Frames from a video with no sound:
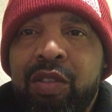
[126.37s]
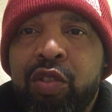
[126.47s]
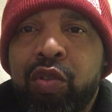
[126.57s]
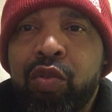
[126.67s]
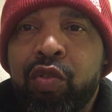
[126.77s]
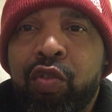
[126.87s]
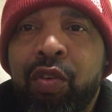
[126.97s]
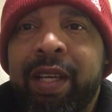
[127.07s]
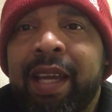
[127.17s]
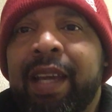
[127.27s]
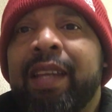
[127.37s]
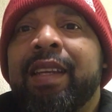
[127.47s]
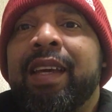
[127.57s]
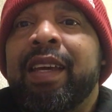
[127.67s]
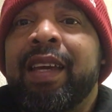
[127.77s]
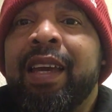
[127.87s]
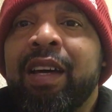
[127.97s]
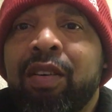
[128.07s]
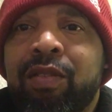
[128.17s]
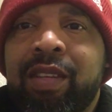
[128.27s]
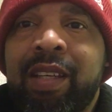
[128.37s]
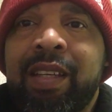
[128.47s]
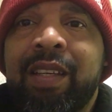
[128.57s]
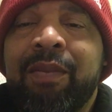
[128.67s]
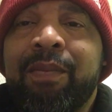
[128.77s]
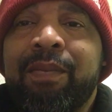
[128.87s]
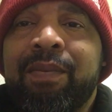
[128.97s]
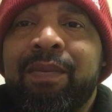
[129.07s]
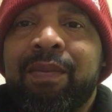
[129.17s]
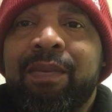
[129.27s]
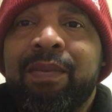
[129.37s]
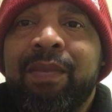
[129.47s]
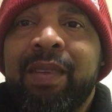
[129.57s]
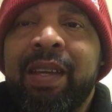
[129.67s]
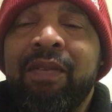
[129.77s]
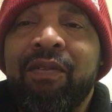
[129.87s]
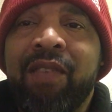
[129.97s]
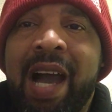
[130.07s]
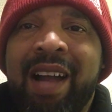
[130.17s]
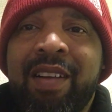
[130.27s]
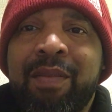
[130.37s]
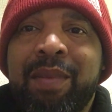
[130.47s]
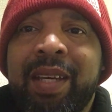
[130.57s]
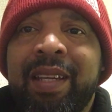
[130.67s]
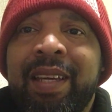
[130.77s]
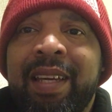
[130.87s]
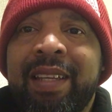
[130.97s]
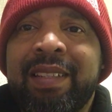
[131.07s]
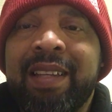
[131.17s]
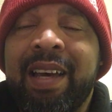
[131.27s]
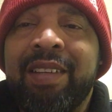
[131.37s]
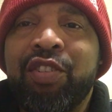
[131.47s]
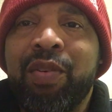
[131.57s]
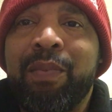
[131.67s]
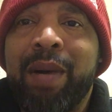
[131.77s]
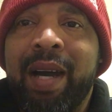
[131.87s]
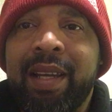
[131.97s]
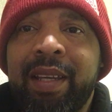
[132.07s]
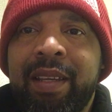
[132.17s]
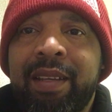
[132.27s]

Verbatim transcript: to create a healthy environment inside your body.